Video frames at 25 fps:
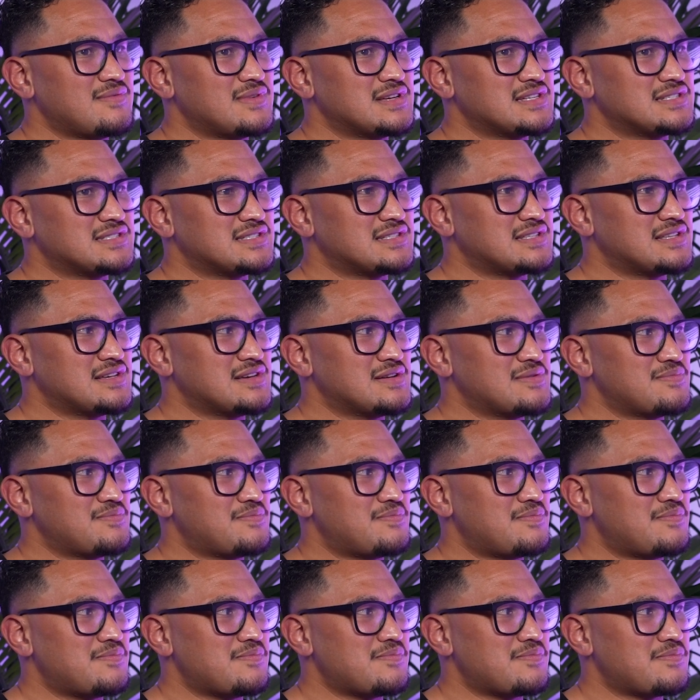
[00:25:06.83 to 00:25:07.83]
as the
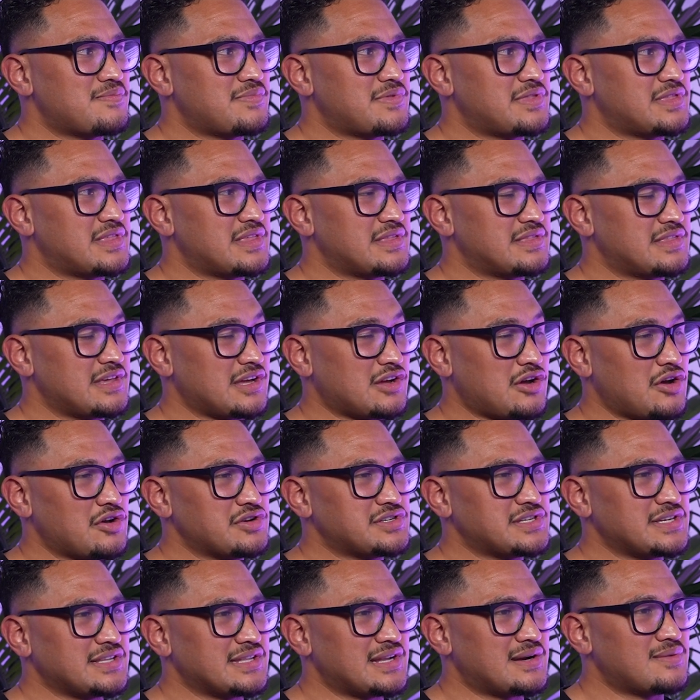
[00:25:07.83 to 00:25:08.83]

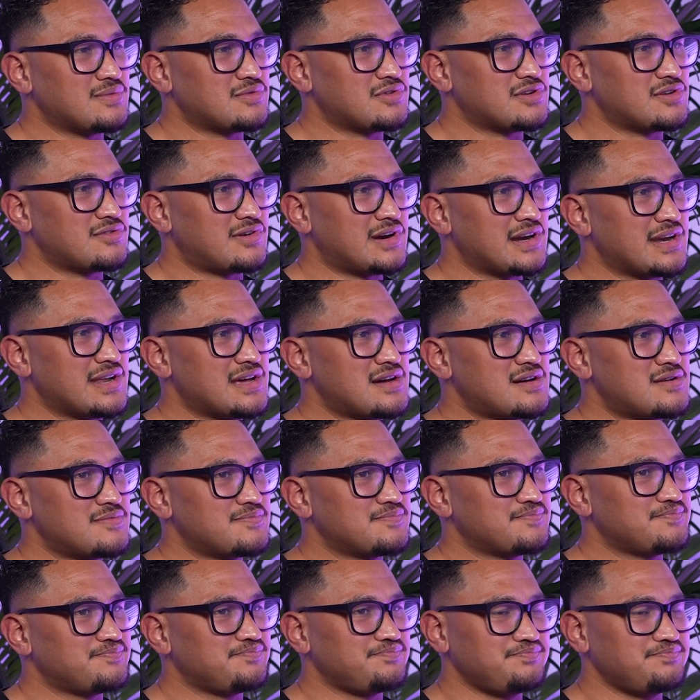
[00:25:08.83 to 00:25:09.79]
coaching that I'm doing right now.